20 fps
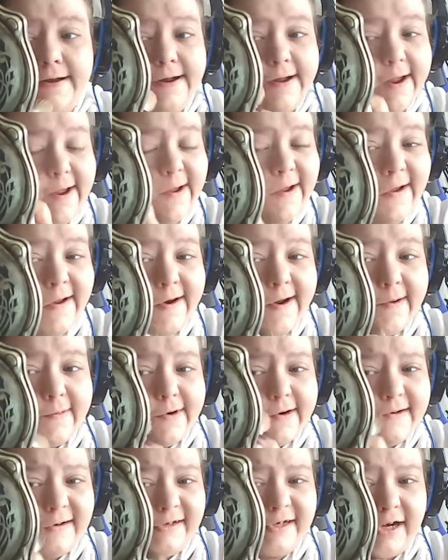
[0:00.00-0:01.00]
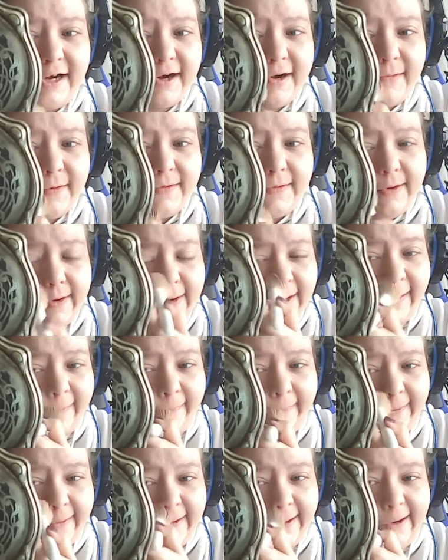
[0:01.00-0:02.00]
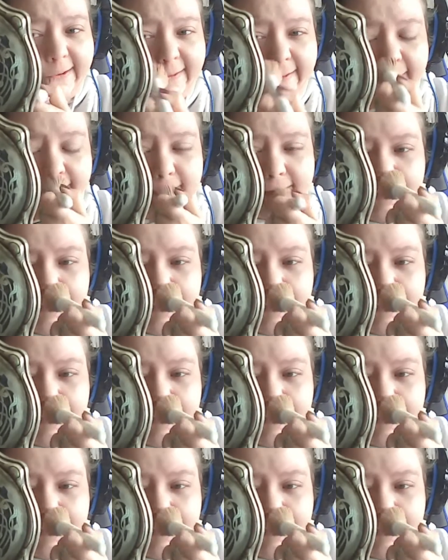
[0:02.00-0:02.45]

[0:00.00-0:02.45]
and I'm going to share with you guys today those